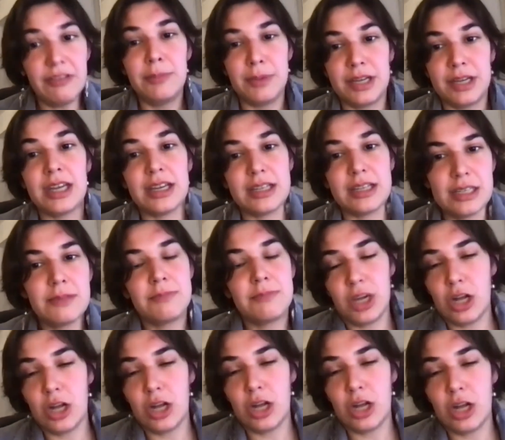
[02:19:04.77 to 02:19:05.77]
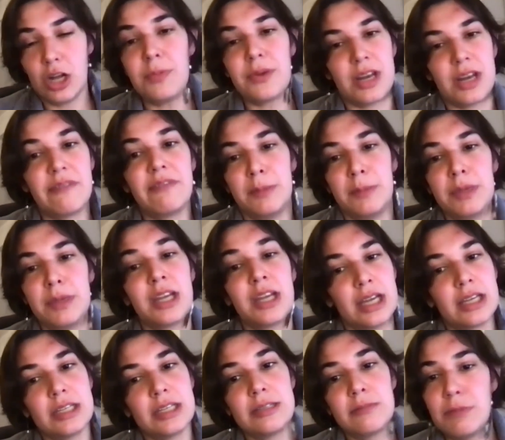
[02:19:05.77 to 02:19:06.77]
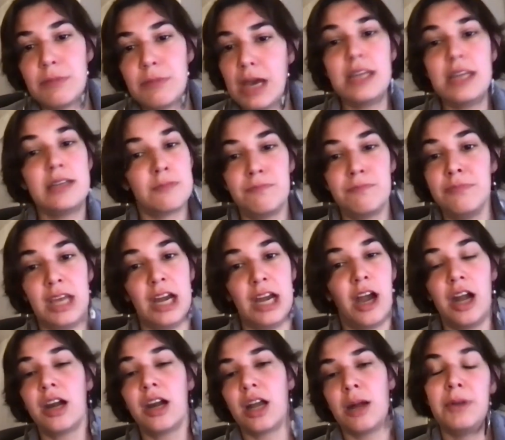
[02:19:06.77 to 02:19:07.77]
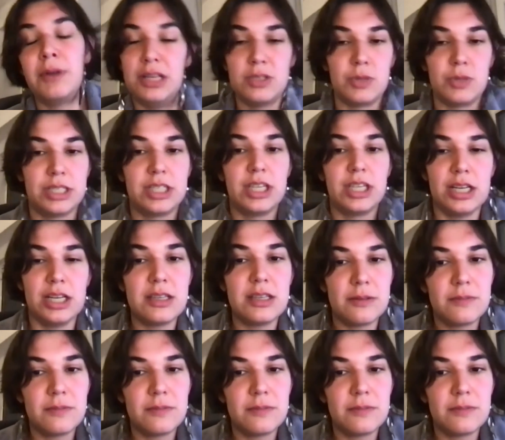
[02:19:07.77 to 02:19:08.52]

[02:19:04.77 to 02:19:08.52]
be connected. Europe could definitely be connected, and there are companies working on it.